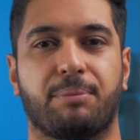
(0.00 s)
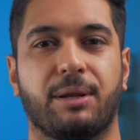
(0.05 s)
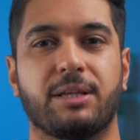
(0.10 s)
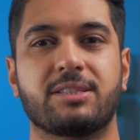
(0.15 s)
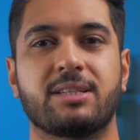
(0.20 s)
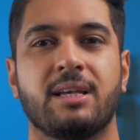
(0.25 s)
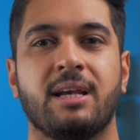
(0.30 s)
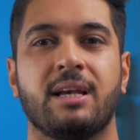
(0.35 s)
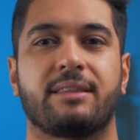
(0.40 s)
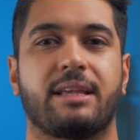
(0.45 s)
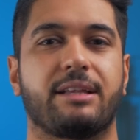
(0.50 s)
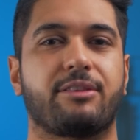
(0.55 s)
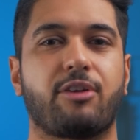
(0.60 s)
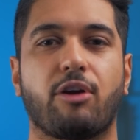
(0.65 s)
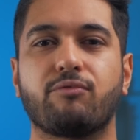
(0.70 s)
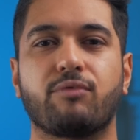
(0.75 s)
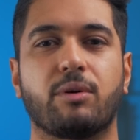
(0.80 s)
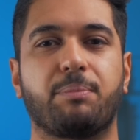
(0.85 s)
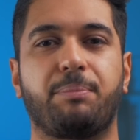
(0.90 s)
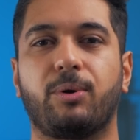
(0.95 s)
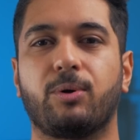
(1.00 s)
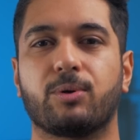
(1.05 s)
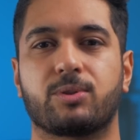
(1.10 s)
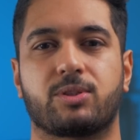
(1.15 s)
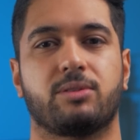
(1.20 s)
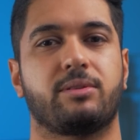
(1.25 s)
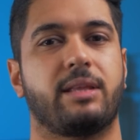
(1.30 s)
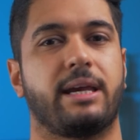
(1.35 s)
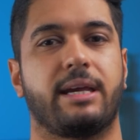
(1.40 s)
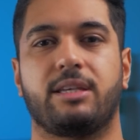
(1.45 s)
Plus, they don't report
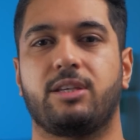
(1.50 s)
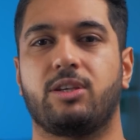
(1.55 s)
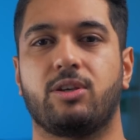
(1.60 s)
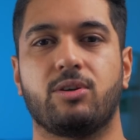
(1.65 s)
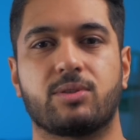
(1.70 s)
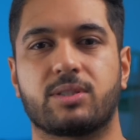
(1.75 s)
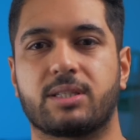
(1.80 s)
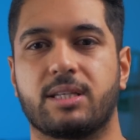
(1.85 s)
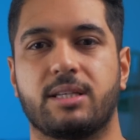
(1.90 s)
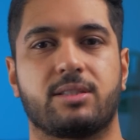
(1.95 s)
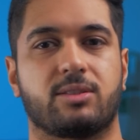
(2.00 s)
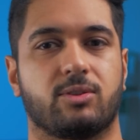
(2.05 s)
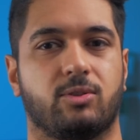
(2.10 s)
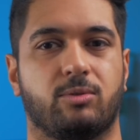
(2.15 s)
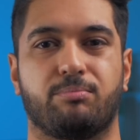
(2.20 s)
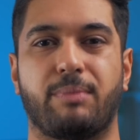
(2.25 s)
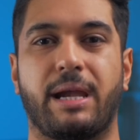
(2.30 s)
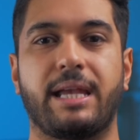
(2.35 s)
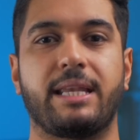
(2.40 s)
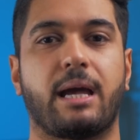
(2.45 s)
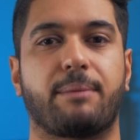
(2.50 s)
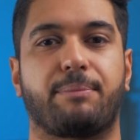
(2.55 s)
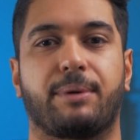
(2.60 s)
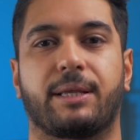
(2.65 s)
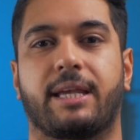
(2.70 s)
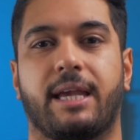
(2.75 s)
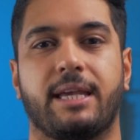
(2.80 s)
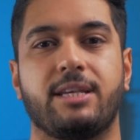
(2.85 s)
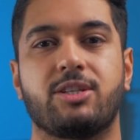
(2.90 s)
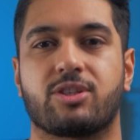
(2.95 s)
on their uses or main
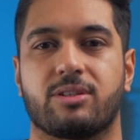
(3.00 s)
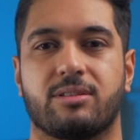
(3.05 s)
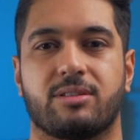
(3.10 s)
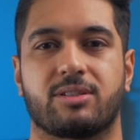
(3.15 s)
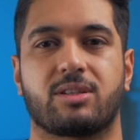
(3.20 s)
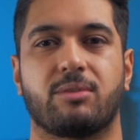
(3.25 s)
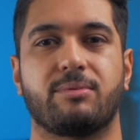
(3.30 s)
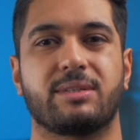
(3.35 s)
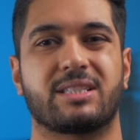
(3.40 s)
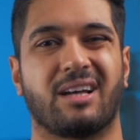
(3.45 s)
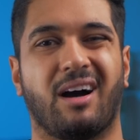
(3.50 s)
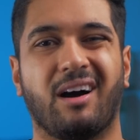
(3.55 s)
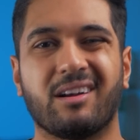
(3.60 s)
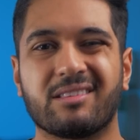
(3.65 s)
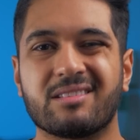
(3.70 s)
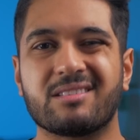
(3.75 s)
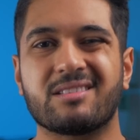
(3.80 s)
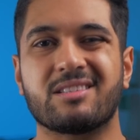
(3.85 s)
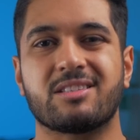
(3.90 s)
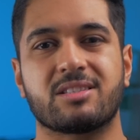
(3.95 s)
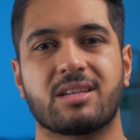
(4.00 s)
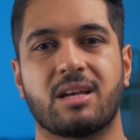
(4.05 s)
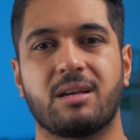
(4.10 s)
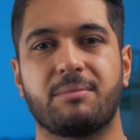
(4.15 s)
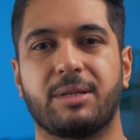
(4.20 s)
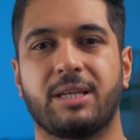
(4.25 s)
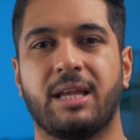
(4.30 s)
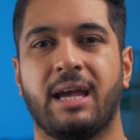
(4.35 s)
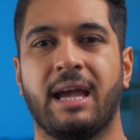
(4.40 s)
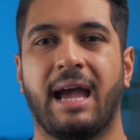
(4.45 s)
applications, so it's hard to
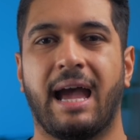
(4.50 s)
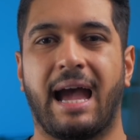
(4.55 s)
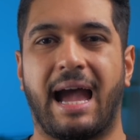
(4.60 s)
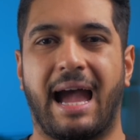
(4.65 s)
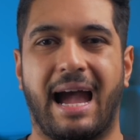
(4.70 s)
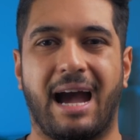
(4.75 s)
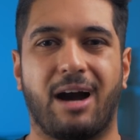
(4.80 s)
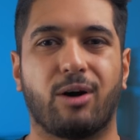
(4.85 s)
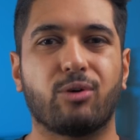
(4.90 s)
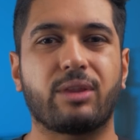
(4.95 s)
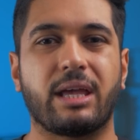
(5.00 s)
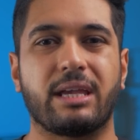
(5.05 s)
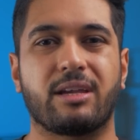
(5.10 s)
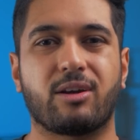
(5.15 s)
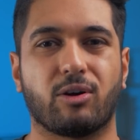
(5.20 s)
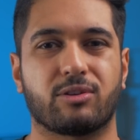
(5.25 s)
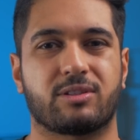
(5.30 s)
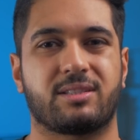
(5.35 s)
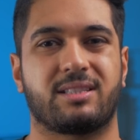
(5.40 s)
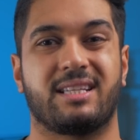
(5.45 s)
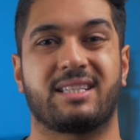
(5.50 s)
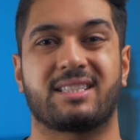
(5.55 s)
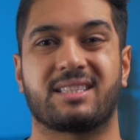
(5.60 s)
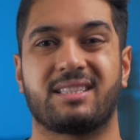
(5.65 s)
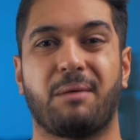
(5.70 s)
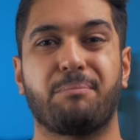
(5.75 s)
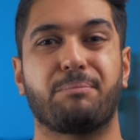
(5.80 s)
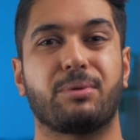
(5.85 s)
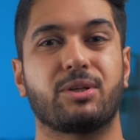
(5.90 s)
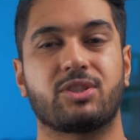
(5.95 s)
determine how they got to this
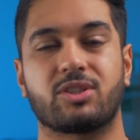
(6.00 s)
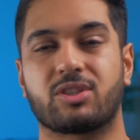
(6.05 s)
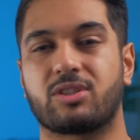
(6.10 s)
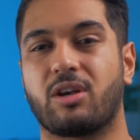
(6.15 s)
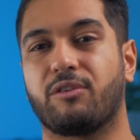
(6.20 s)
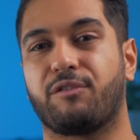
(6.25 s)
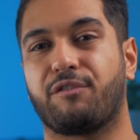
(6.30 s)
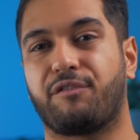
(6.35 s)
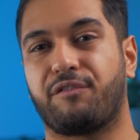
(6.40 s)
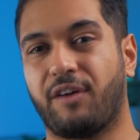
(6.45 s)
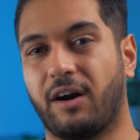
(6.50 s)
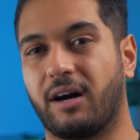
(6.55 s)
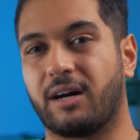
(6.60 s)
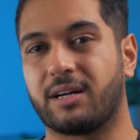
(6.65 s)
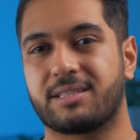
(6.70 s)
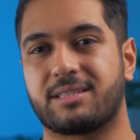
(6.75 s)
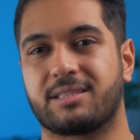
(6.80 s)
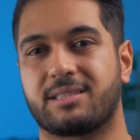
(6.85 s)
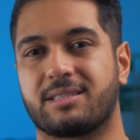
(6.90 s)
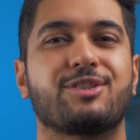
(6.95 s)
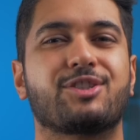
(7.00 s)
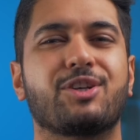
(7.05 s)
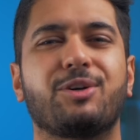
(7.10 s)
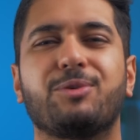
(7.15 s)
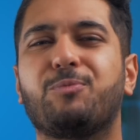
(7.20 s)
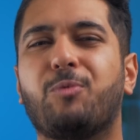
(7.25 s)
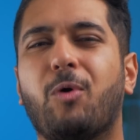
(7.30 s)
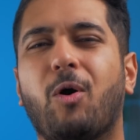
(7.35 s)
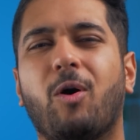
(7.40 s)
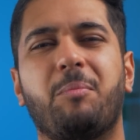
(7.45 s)
number so fast. So
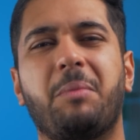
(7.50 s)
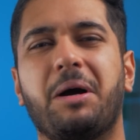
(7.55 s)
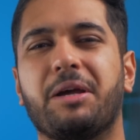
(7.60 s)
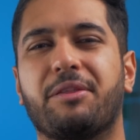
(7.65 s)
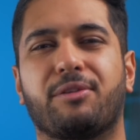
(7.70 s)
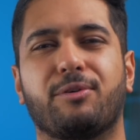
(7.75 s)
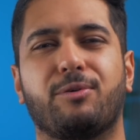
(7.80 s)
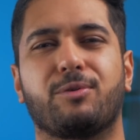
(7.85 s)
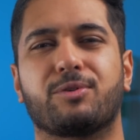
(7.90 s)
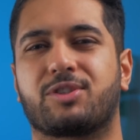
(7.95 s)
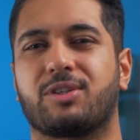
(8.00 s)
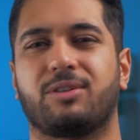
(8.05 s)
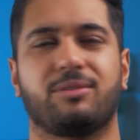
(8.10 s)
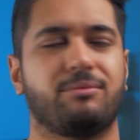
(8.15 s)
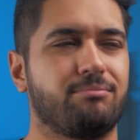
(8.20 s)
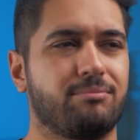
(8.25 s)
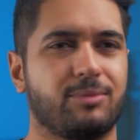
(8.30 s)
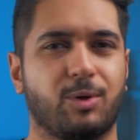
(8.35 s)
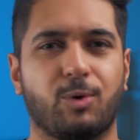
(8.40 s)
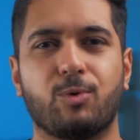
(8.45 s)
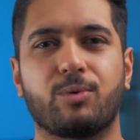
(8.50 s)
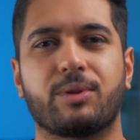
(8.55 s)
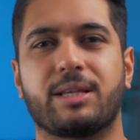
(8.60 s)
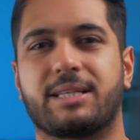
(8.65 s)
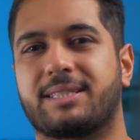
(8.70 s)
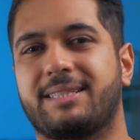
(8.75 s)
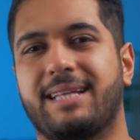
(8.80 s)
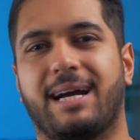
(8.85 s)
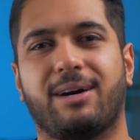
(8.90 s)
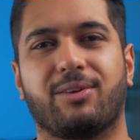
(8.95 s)
what are my thoughts on all
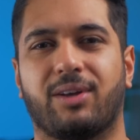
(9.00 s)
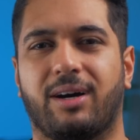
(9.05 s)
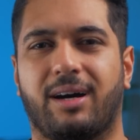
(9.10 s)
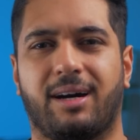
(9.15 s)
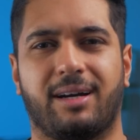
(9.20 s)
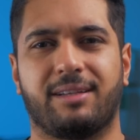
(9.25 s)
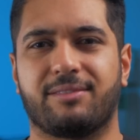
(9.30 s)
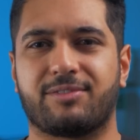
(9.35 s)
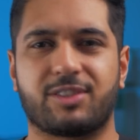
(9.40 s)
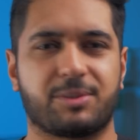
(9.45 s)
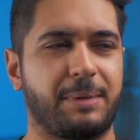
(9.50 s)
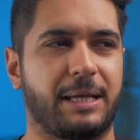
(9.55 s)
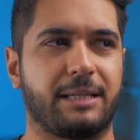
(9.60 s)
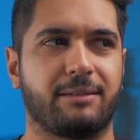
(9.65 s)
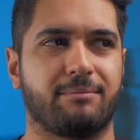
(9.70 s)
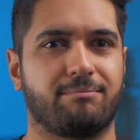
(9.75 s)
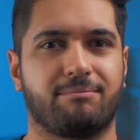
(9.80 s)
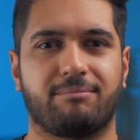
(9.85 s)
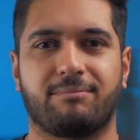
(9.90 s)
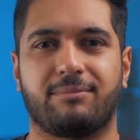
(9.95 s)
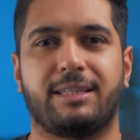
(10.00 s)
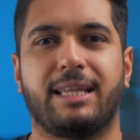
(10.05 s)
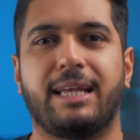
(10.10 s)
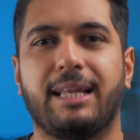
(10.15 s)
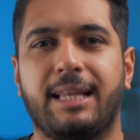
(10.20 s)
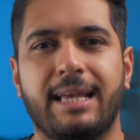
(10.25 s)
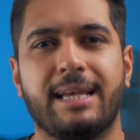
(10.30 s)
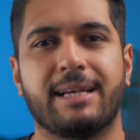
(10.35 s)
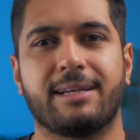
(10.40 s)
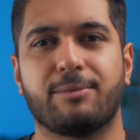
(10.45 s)
this now that I have spent
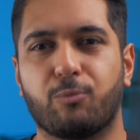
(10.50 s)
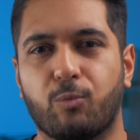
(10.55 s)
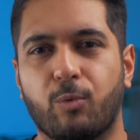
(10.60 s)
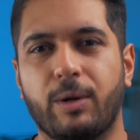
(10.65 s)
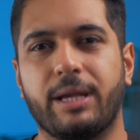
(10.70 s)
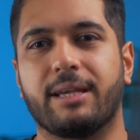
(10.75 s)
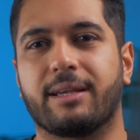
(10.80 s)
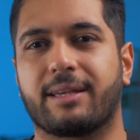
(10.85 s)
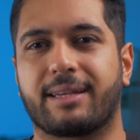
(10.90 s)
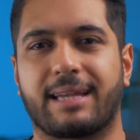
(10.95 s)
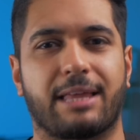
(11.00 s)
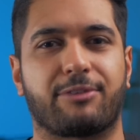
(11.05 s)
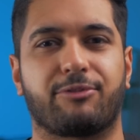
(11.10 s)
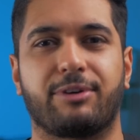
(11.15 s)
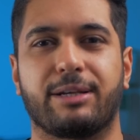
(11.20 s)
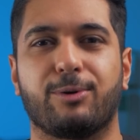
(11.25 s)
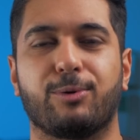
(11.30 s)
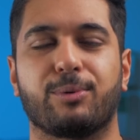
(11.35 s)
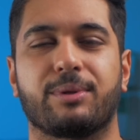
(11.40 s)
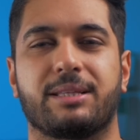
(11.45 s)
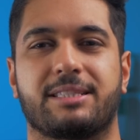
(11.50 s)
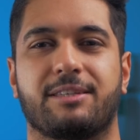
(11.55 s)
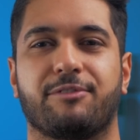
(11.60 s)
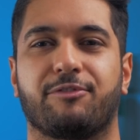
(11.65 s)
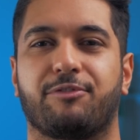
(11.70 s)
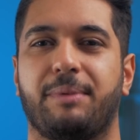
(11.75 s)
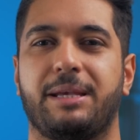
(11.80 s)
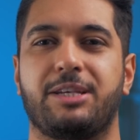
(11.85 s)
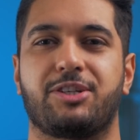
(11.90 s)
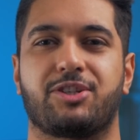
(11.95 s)
nearly a week gathering all this
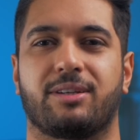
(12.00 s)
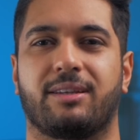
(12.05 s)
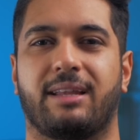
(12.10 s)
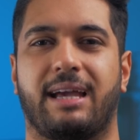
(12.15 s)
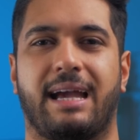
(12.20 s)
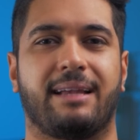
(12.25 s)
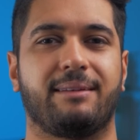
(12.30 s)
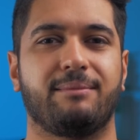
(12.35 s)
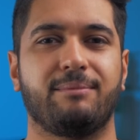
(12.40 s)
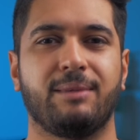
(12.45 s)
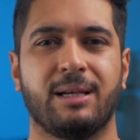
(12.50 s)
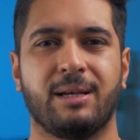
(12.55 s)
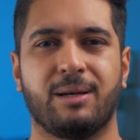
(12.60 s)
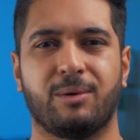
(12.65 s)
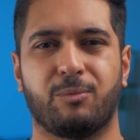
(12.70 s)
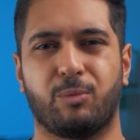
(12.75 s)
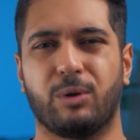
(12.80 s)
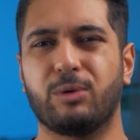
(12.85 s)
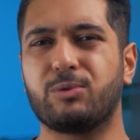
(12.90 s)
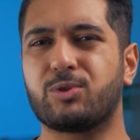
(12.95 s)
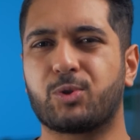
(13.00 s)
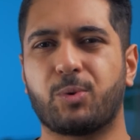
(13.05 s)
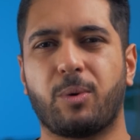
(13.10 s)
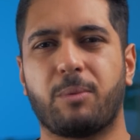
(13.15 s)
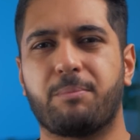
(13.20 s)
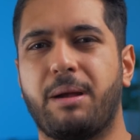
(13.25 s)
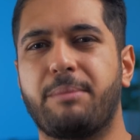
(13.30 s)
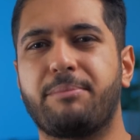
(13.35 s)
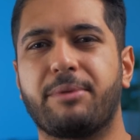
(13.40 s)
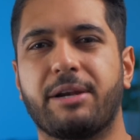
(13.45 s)
information? And will swap
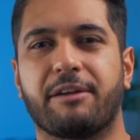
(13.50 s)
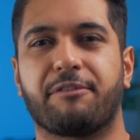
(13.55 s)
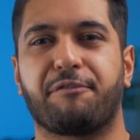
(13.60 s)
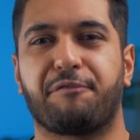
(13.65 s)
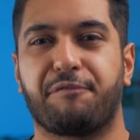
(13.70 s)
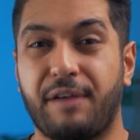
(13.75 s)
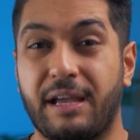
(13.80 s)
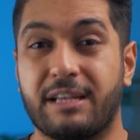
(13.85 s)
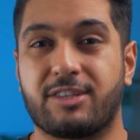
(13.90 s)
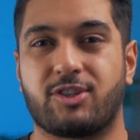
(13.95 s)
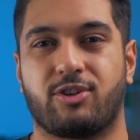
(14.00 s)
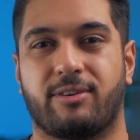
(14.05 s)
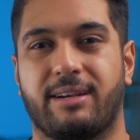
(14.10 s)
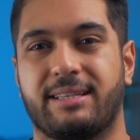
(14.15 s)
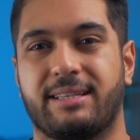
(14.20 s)
memory affect your